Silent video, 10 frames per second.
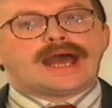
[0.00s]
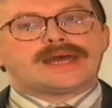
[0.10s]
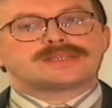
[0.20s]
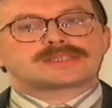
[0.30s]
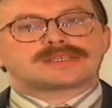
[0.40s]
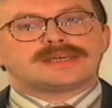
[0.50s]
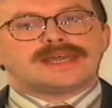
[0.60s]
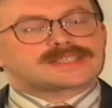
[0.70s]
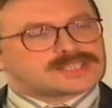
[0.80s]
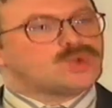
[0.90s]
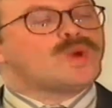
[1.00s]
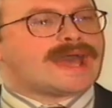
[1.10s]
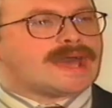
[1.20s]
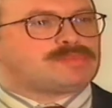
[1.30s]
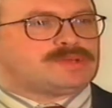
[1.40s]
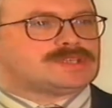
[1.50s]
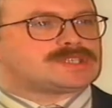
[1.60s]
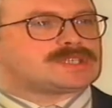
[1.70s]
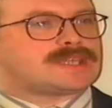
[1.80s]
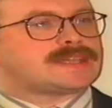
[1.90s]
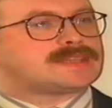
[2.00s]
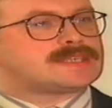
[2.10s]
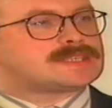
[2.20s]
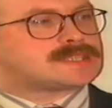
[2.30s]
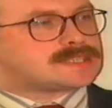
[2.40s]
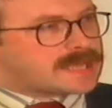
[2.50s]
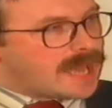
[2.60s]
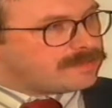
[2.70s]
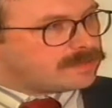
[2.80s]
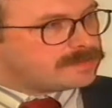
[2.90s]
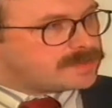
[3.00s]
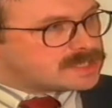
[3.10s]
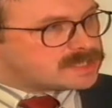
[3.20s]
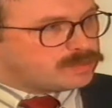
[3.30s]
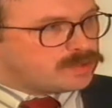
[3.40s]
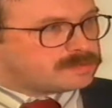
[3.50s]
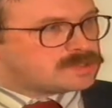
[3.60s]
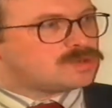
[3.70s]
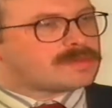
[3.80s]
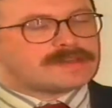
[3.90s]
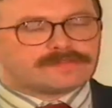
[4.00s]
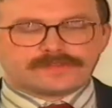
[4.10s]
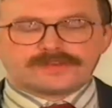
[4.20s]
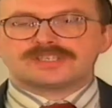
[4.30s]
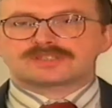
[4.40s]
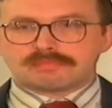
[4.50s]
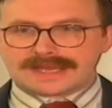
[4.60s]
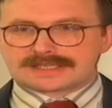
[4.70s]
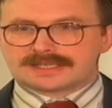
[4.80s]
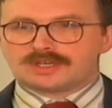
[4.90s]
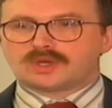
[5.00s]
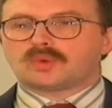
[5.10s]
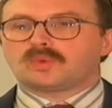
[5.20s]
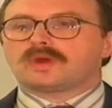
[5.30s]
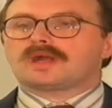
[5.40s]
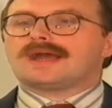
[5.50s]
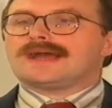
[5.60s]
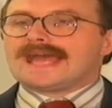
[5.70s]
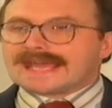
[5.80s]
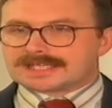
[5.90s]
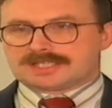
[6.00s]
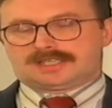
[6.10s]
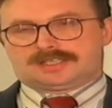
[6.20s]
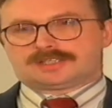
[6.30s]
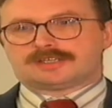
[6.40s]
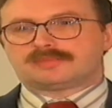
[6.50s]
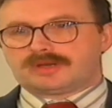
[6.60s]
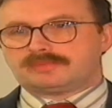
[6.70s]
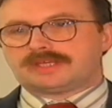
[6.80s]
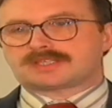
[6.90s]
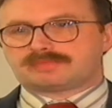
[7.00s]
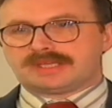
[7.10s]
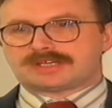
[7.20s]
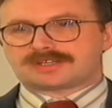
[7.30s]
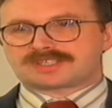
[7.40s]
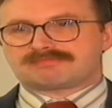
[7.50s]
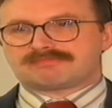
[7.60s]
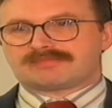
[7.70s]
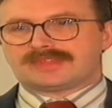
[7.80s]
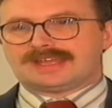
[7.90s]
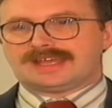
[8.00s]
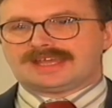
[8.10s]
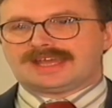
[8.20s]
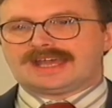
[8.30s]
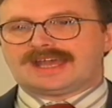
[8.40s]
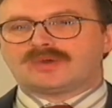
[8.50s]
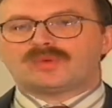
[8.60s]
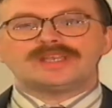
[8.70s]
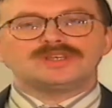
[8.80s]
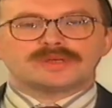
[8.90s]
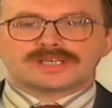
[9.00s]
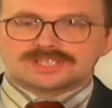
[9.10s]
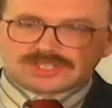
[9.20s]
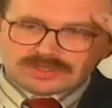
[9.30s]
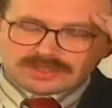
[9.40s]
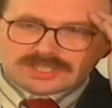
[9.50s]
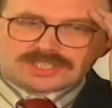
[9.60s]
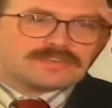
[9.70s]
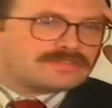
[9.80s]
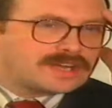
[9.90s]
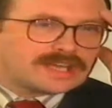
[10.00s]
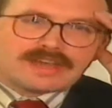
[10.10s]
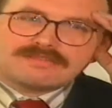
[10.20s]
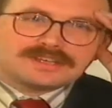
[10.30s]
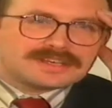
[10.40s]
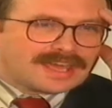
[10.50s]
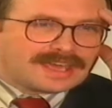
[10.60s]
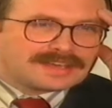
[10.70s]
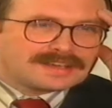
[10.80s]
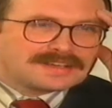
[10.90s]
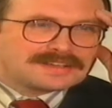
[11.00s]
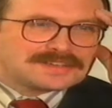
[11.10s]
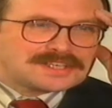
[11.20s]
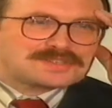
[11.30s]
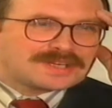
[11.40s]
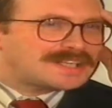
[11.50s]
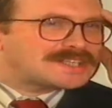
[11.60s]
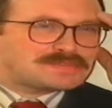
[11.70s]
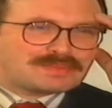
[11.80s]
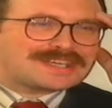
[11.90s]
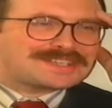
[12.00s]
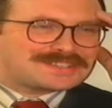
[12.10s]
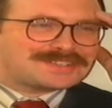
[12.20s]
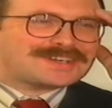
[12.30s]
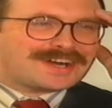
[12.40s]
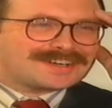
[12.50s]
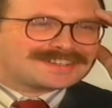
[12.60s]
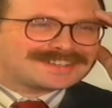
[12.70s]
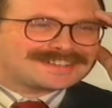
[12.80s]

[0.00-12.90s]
And it so happens that the staff of this movement whom I first met were excellent public speakers. And when you're a student suffering every day, this really speaks to your heart.